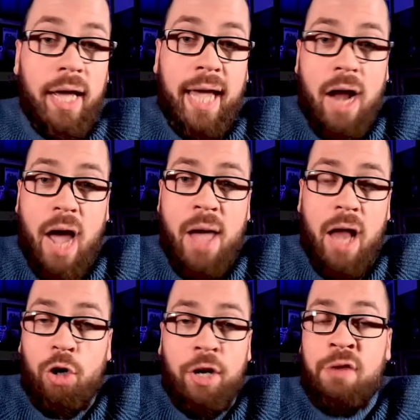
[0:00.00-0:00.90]
Well, again, I'm
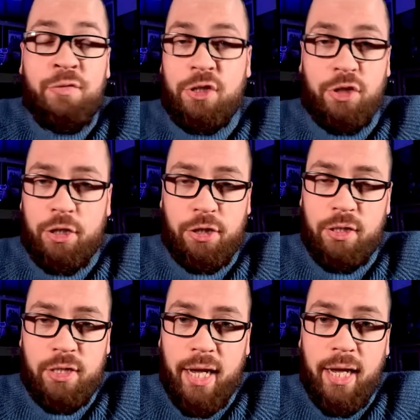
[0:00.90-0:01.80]
not looking for
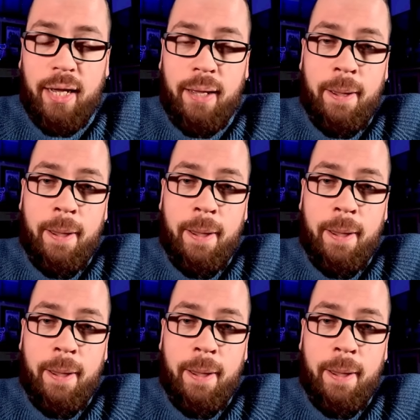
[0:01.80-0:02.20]
certainty.